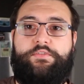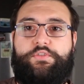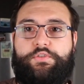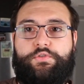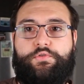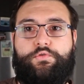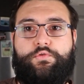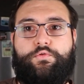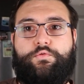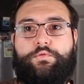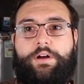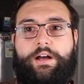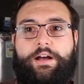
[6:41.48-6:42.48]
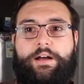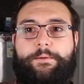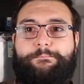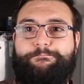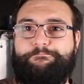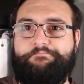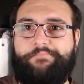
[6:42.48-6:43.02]
to uh,
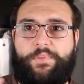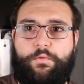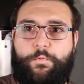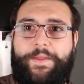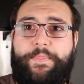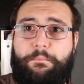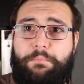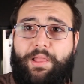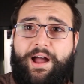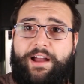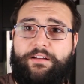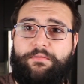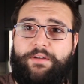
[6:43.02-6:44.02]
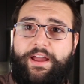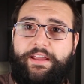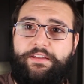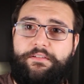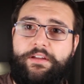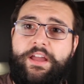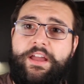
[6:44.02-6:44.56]
win the block, right?
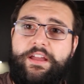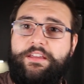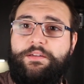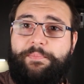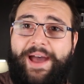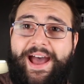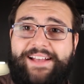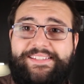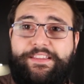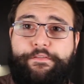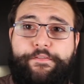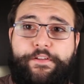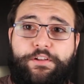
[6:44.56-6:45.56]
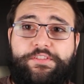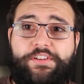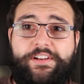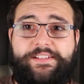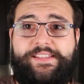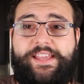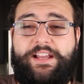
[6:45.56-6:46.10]
You, you pass the
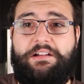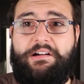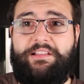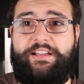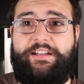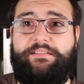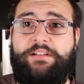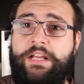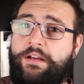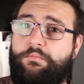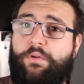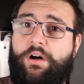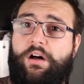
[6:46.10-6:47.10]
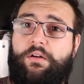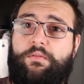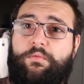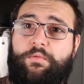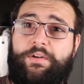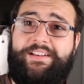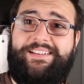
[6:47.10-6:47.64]
filter as they call it. Well,
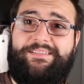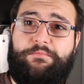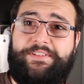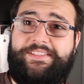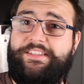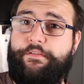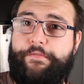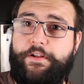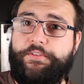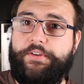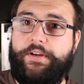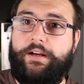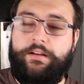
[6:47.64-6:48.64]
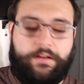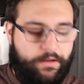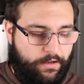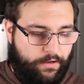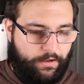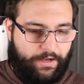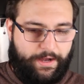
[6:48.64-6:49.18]
what, what's the filter?
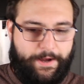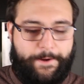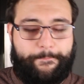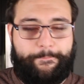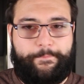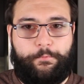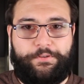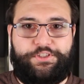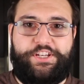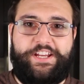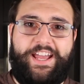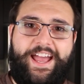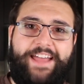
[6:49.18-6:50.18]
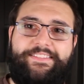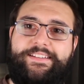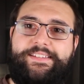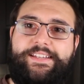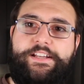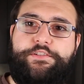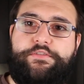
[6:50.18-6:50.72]
Um, well, Chia had
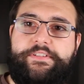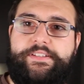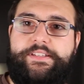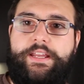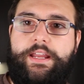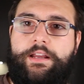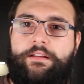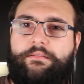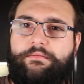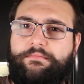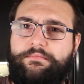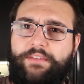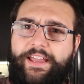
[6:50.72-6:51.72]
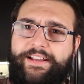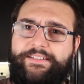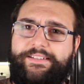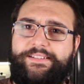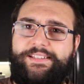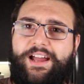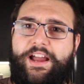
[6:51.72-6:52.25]
this interesting like
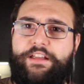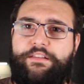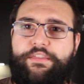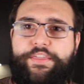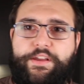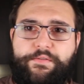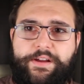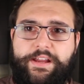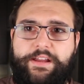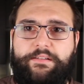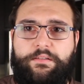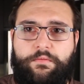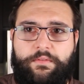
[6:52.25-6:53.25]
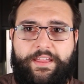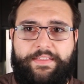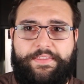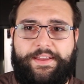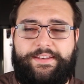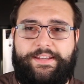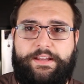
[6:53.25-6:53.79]
design theory that
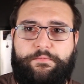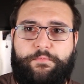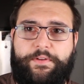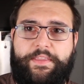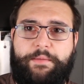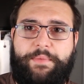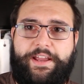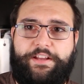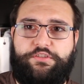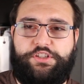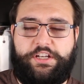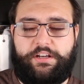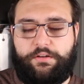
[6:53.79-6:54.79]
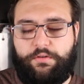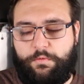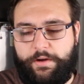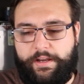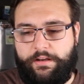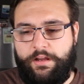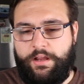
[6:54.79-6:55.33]
they did when they made Chia
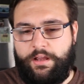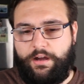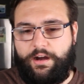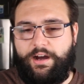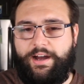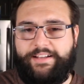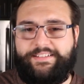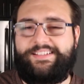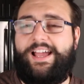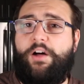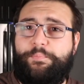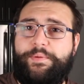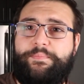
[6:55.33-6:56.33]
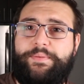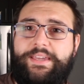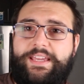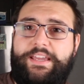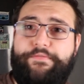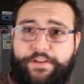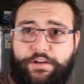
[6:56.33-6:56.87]
Coin uh, to help it be
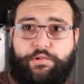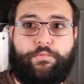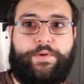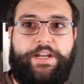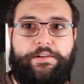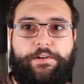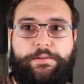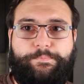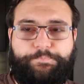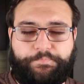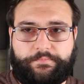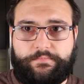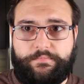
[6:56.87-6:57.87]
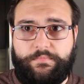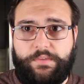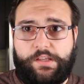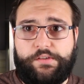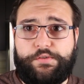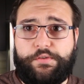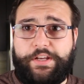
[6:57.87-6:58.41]
even greener.
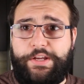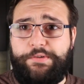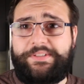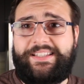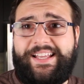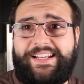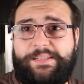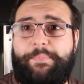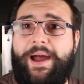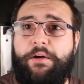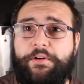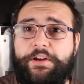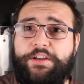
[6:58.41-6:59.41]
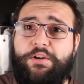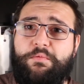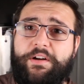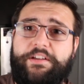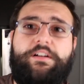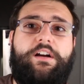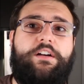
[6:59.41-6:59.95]
So to use less power, you don't
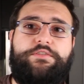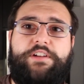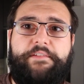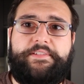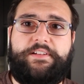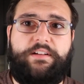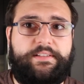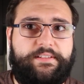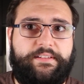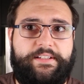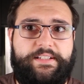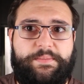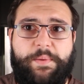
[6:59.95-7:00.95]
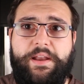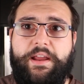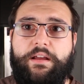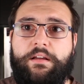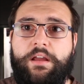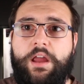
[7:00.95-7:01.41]
want your hard drives constantly spinning,